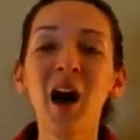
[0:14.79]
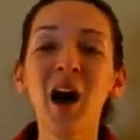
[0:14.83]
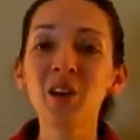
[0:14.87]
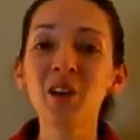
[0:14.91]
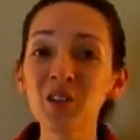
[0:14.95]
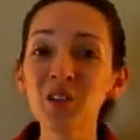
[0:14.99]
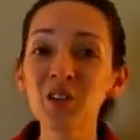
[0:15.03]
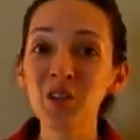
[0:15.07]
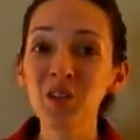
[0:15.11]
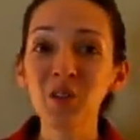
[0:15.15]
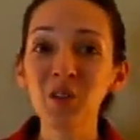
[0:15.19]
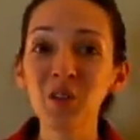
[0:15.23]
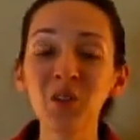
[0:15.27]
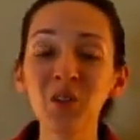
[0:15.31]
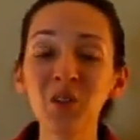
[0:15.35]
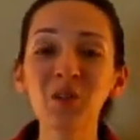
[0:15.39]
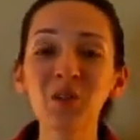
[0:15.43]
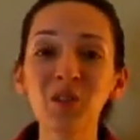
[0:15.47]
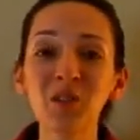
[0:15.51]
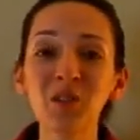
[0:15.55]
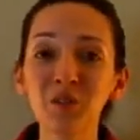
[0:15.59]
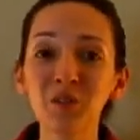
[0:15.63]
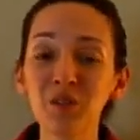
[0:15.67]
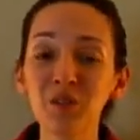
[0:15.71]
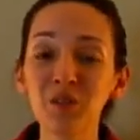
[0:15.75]
I'll show you
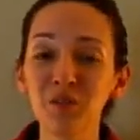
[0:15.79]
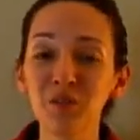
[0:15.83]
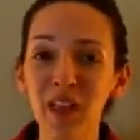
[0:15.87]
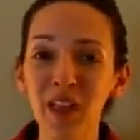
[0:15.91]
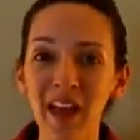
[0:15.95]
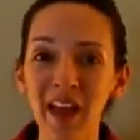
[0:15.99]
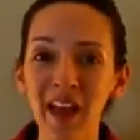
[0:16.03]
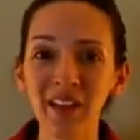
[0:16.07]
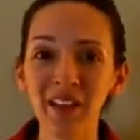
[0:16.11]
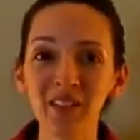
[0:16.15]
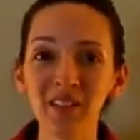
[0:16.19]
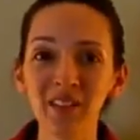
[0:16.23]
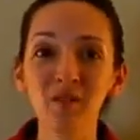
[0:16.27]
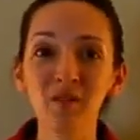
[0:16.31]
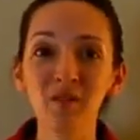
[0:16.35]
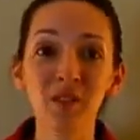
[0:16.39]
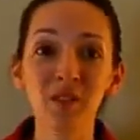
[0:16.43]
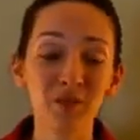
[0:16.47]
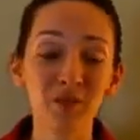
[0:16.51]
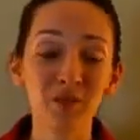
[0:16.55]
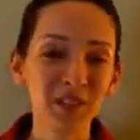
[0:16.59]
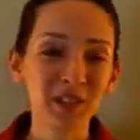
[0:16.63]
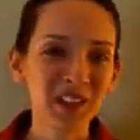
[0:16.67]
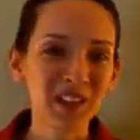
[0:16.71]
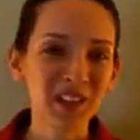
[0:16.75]
different flags of
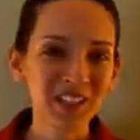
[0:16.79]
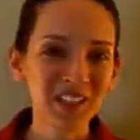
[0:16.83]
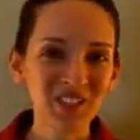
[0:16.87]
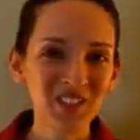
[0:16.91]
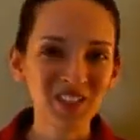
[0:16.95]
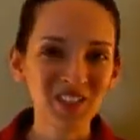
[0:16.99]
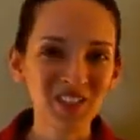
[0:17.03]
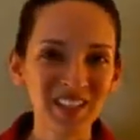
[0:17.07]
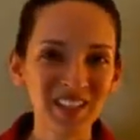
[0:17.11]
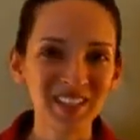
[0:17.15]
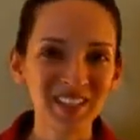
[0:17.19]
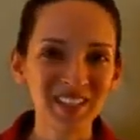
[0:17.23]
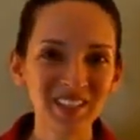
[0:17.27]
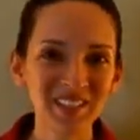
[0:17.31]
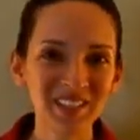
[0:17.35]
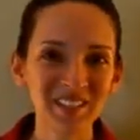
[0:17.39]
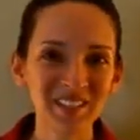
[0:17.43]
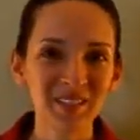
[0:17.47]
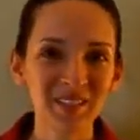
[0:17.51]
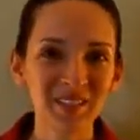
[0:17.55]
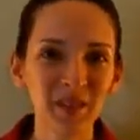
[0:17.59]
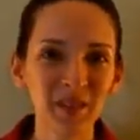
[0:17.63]
different countries.